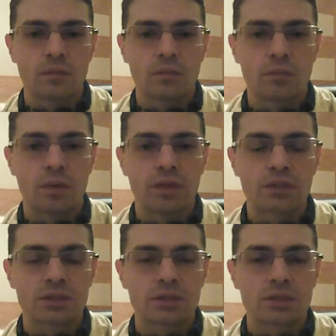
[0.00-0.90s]

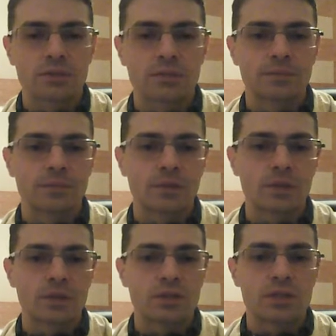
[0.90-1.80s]
but
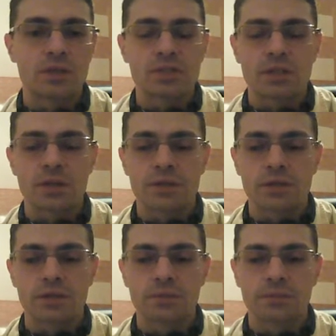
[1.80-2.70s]
it gives
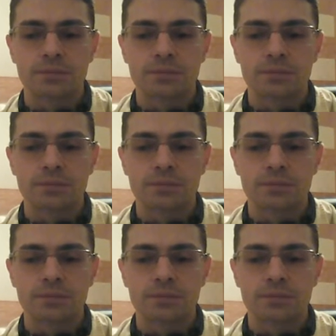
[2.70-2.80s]
nothing.